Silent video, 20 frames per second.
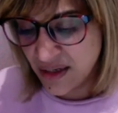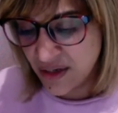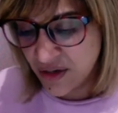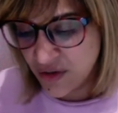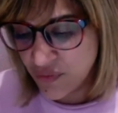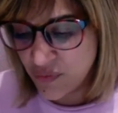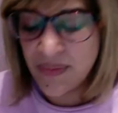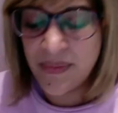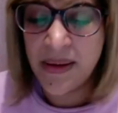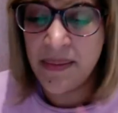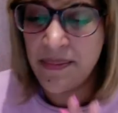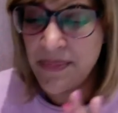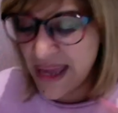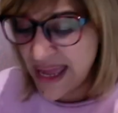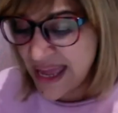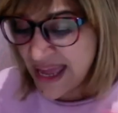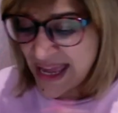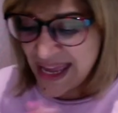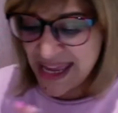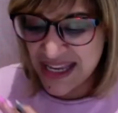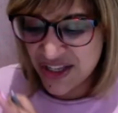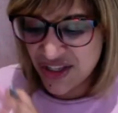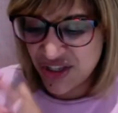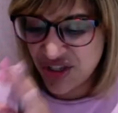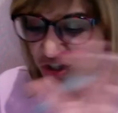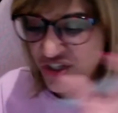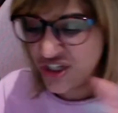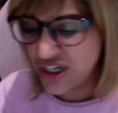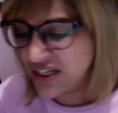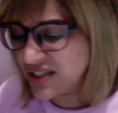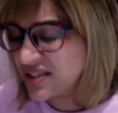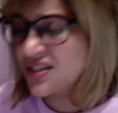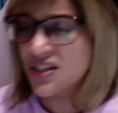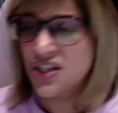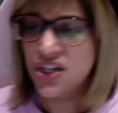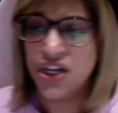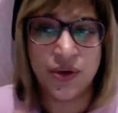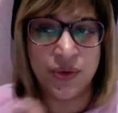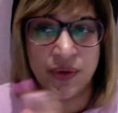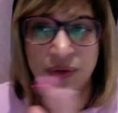Remember, a is just
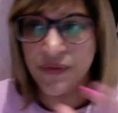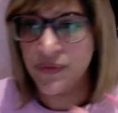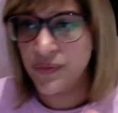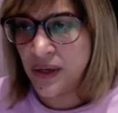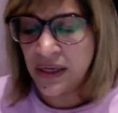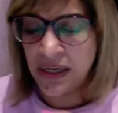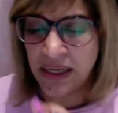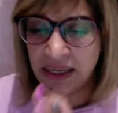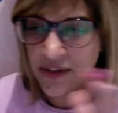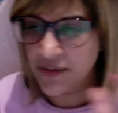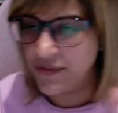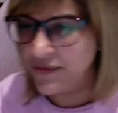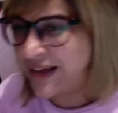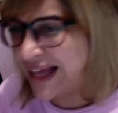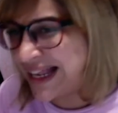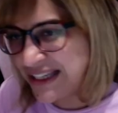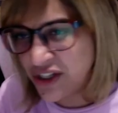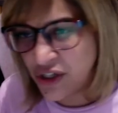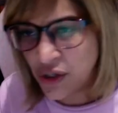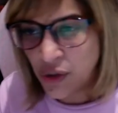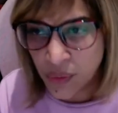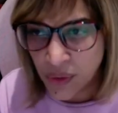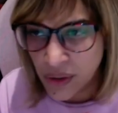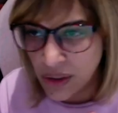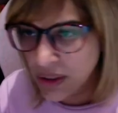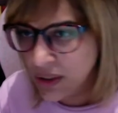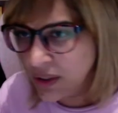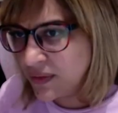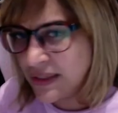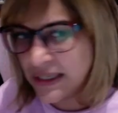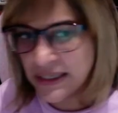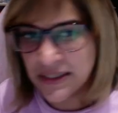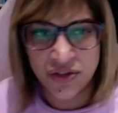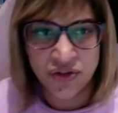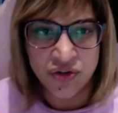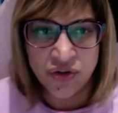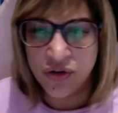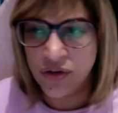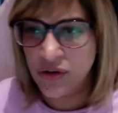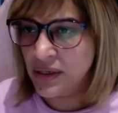like a value. That's
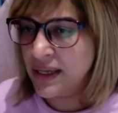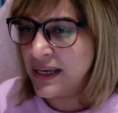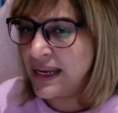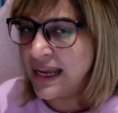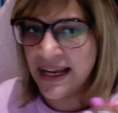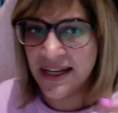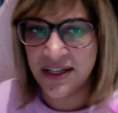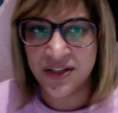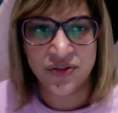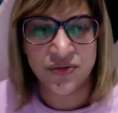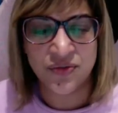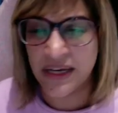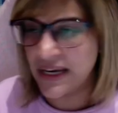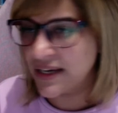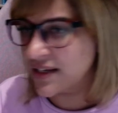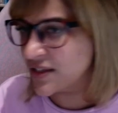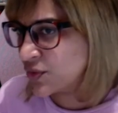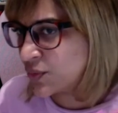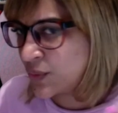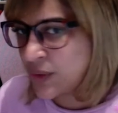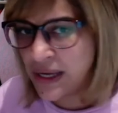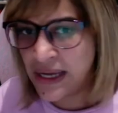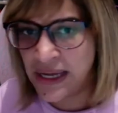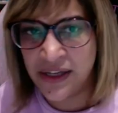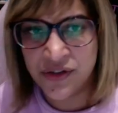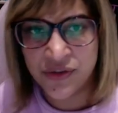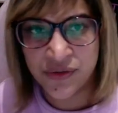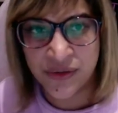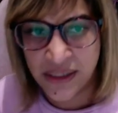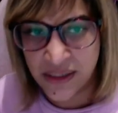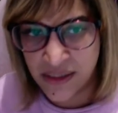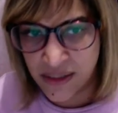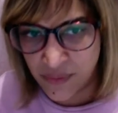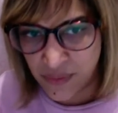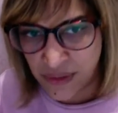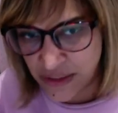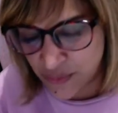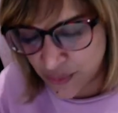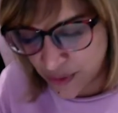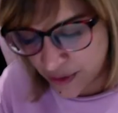not an x or an x squared or anything we
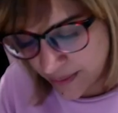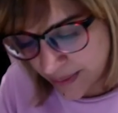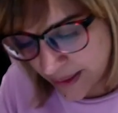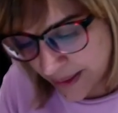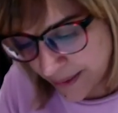need to worry about.